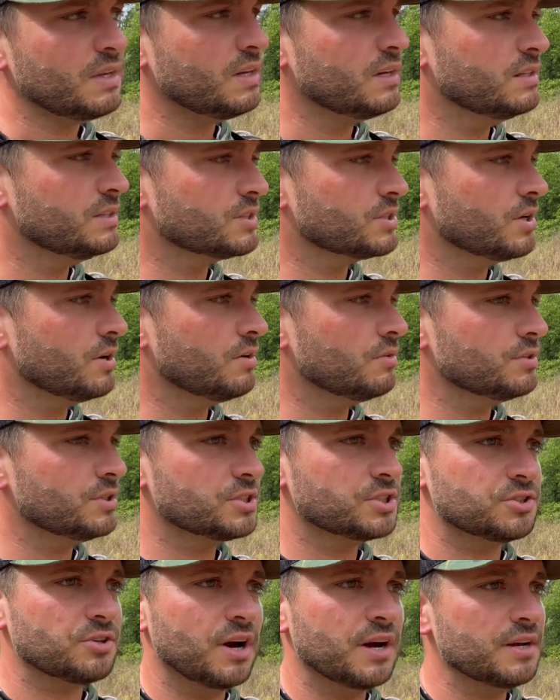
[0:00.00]
So
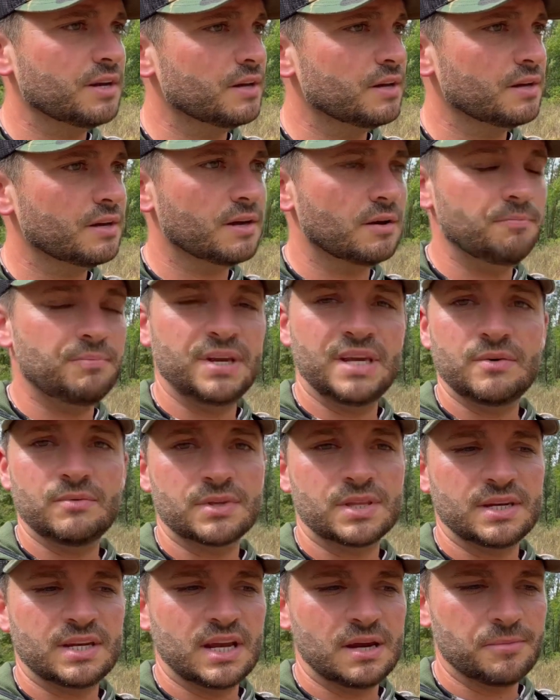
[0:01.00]
just trying to compete with
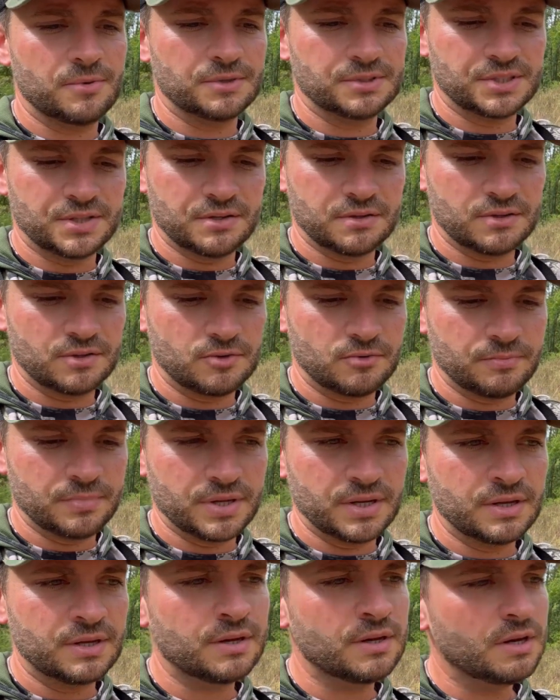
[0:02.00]
the neighbors here a little
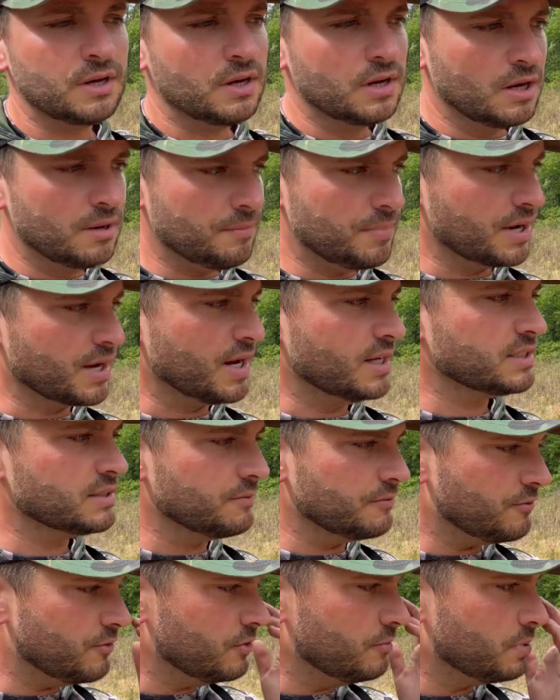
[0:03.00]
bit, but I got some
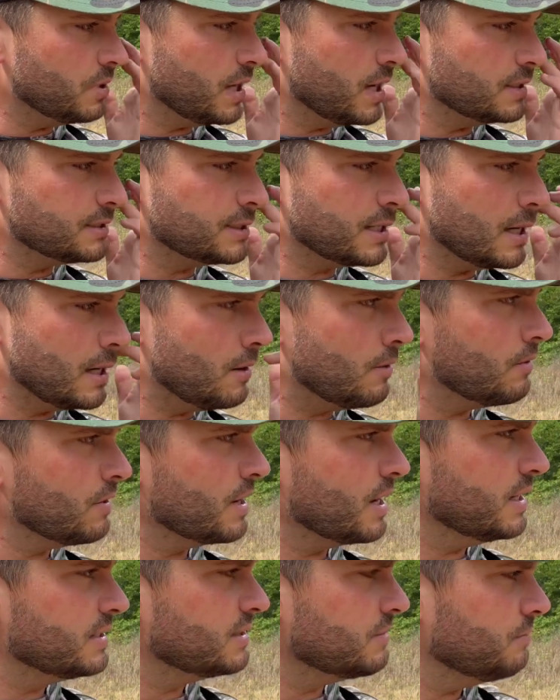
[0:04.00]
food plots out,
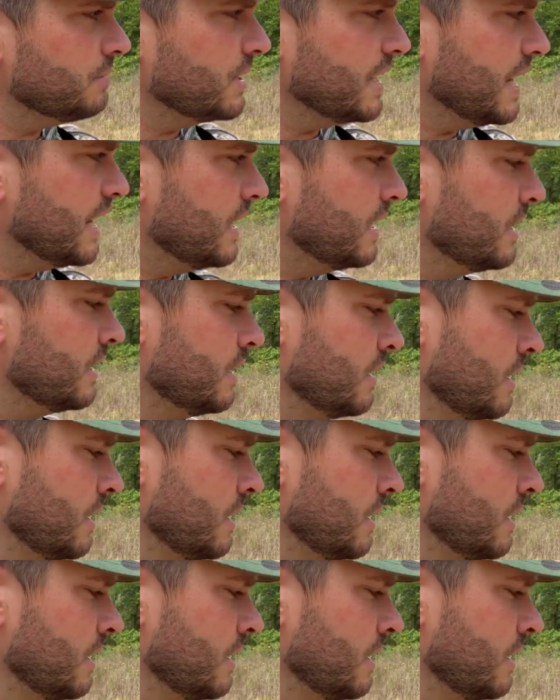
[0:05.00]
got some planted,